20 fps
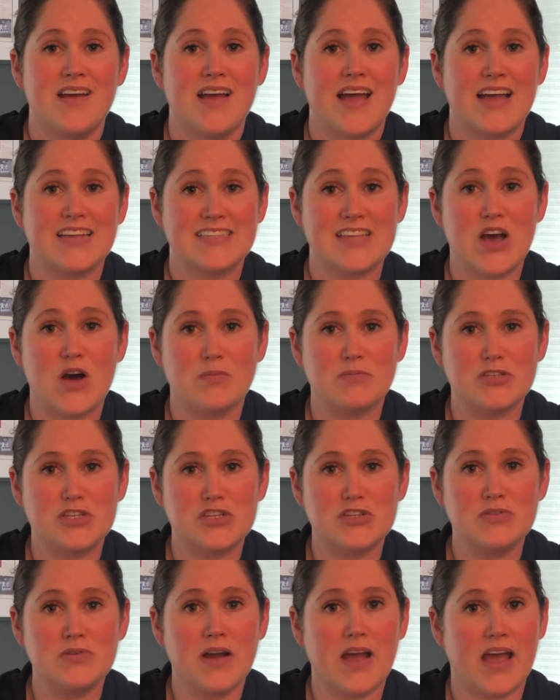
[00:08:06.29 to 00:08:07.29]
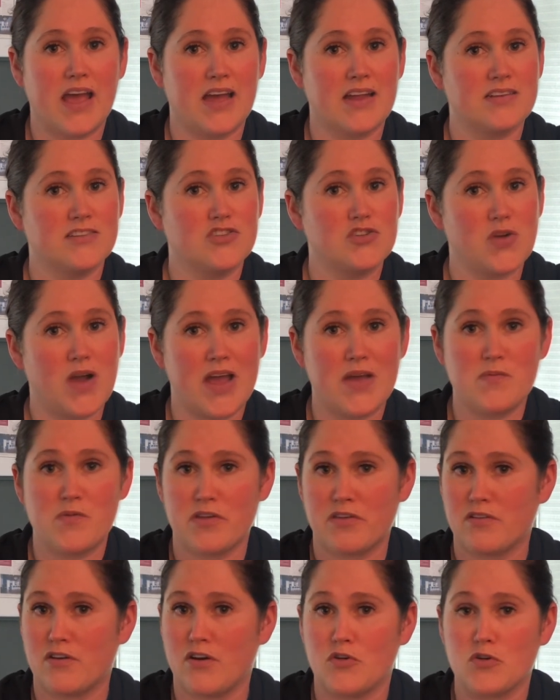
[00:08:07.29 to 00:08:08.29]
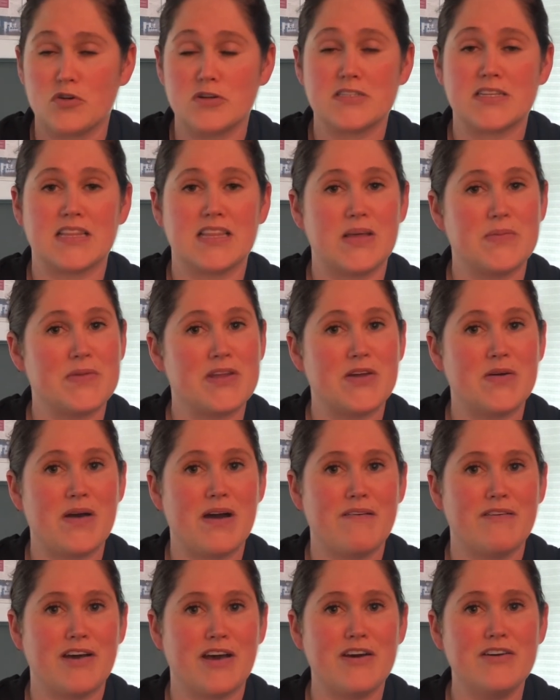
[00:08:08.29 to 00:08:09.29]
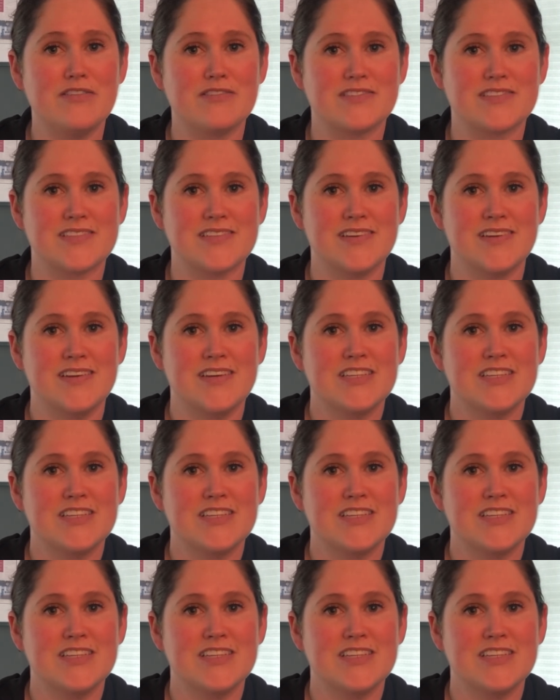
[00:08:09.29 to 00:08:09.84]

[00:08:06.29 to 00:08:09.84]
has helped you, and try it with your owners and let me know how it goes.